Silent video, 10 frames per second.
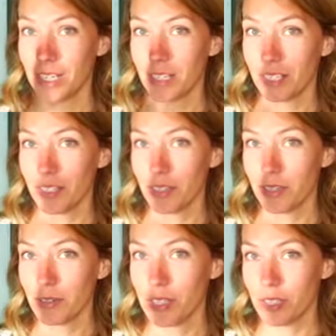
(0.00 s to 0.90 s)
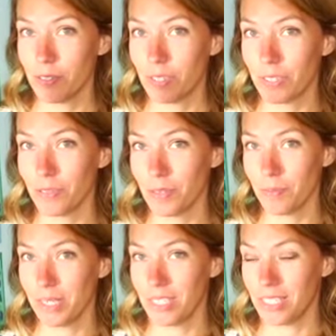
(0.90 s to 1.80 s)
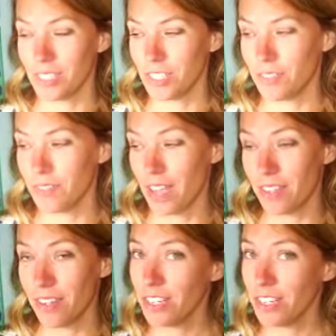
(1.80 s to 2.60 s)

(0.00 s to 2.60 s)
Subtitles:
glue to glue the pieces together.